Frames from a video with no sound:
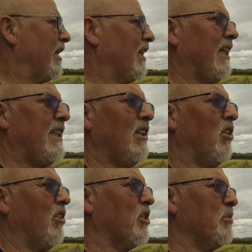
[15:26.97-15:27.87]
a leading
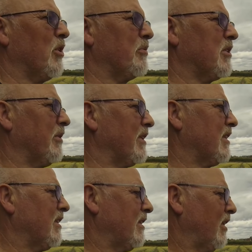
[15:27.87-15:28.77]
loin coming up to it.
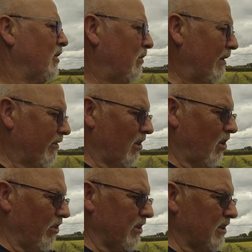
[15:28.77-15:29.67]
We have got
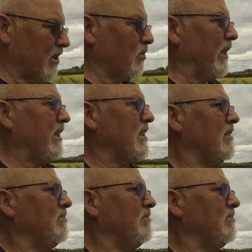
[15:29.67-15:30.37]
loins in the wheat.